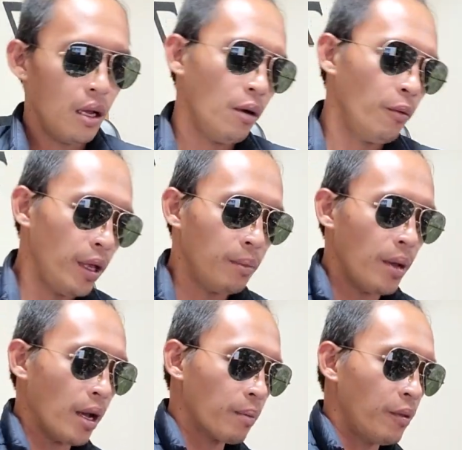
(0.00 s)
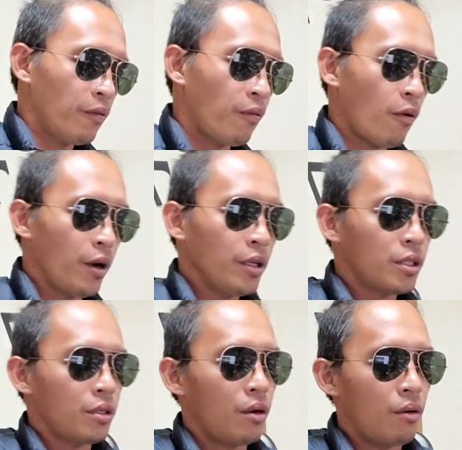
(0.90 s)
way back before.
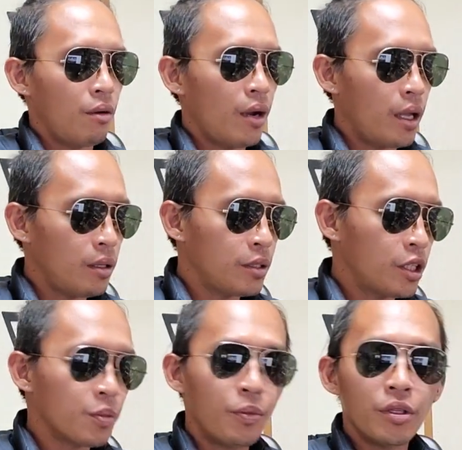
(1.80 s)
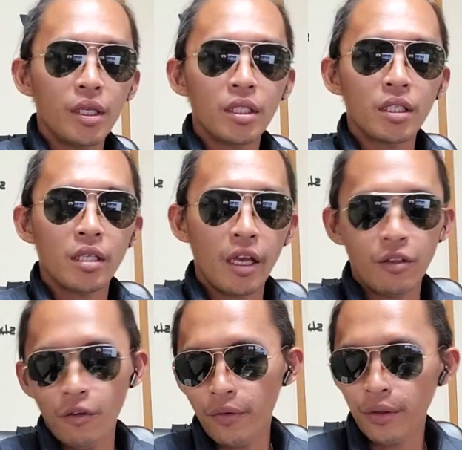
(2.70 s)
So I'll just put this aside
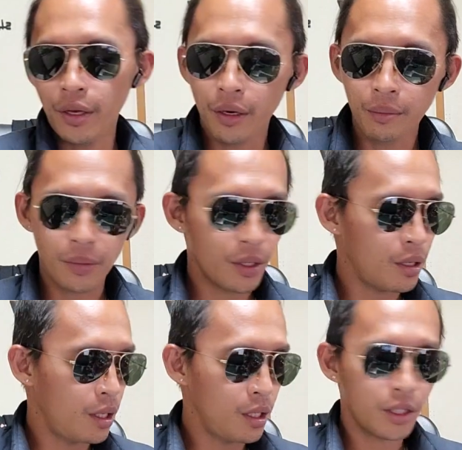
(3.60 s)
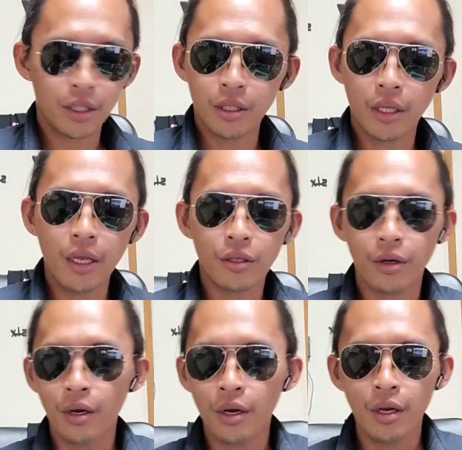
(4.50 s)
over there because
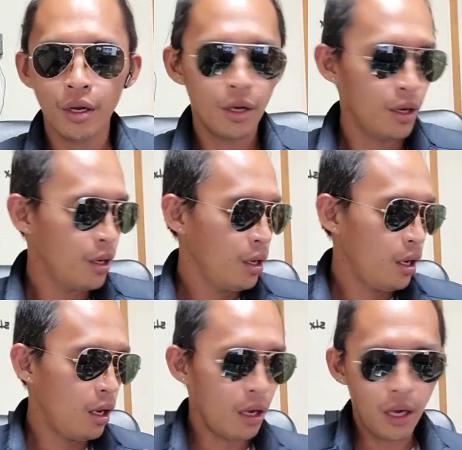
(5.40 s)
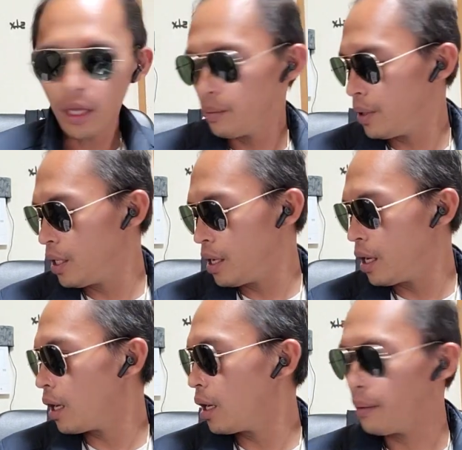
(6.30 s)
later I'll be
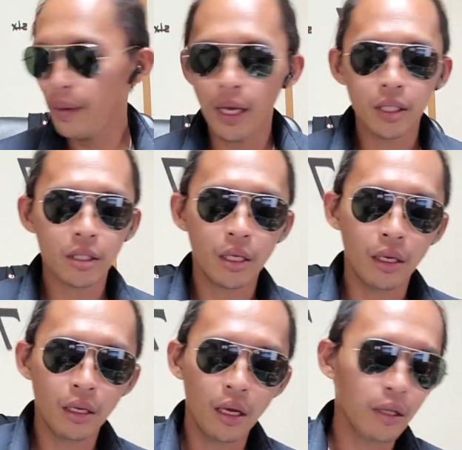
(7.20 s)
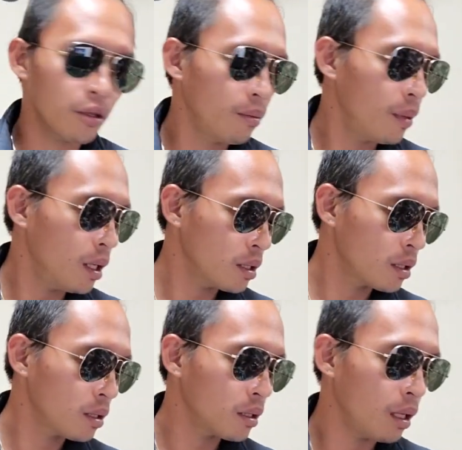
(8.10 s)
asking
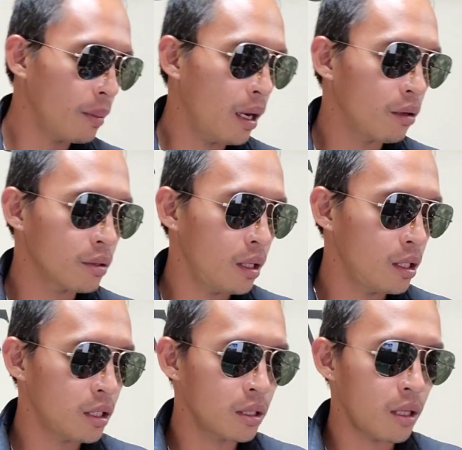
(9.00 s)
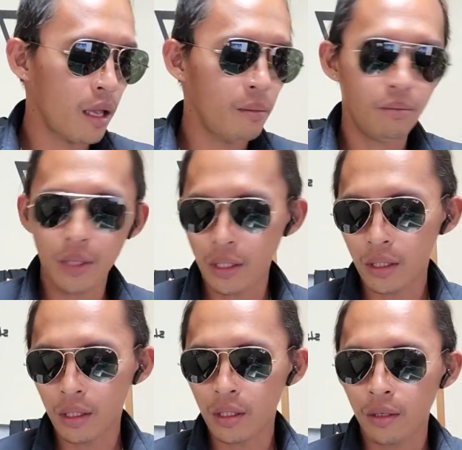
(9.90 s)
Tomas about this timepiece.